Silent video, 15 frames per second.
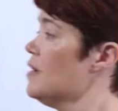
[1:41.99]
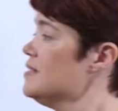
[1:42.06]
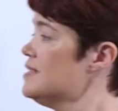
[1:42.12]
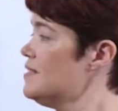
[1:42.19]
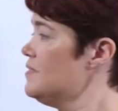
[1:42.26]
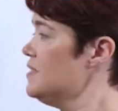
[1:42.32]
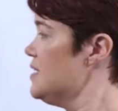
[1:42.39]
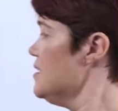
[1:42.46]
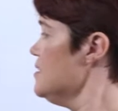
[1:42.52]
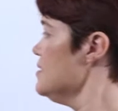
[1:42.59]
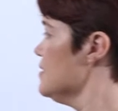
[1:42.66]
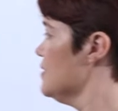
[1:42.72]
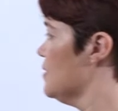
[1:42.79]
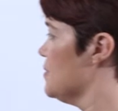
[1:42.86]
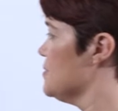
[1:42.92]
Our
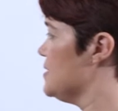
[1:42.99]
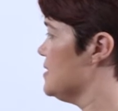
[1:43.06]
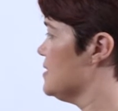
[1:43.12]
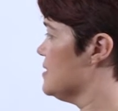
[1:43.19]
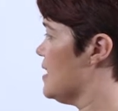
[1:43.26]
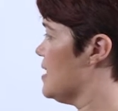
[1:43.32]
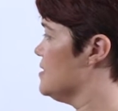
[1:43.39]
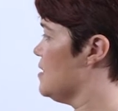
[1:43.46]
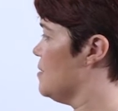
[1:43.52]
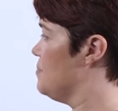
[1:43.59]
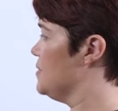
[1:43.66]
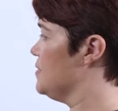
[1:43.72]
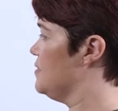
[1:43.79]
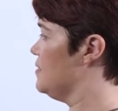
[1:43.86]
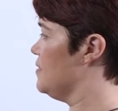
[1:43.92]
dividend goes inside our
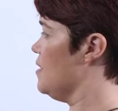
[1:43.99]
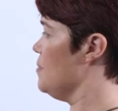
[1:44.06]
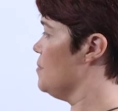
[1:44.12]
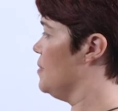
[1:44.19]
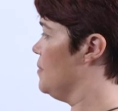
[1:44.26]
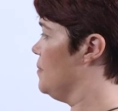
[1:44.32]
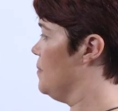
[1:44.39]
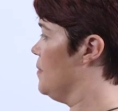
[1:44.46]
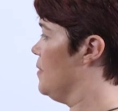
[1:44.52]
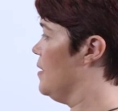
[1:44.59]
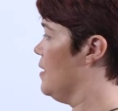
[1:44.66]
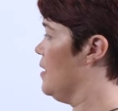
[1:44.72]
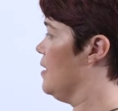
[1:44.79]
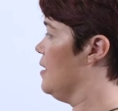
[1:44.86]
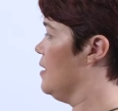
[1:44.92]
bus stop
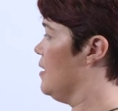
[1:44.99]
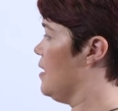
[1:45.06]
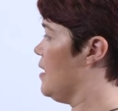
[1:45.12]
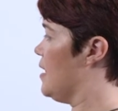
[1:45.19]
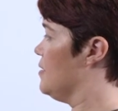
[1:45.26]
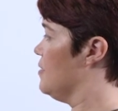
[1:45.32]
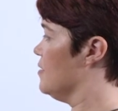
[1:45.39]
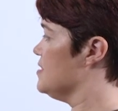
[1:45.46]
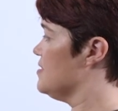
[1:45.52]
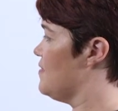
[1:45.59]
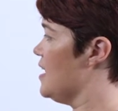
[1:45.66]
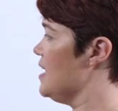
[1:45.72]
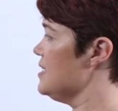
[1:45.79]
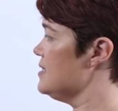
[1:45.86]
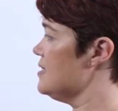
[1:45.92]
and our
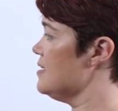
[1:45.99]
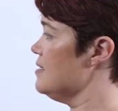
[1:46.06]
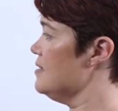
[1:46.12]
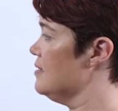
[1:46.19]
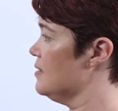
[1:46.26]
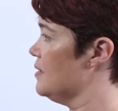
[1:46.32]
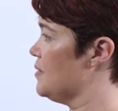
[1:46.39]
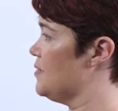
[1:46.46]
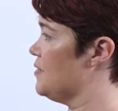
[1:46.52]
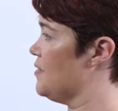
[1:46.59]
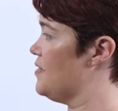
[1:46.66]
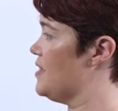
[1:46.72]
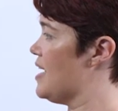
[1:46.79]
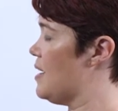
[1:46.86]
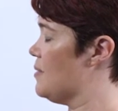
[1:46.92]
divisor goes
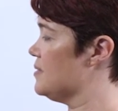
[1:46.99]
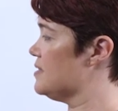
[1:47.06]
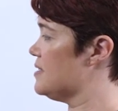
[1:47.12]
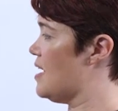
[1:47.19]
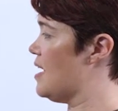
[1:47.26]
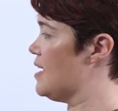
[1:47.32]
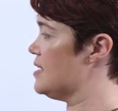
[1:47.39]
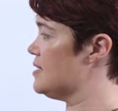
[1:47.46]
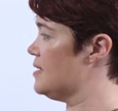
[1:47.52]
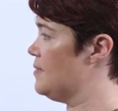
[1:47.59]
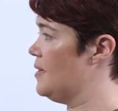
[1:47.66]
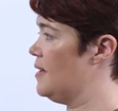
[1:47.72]
on the outside.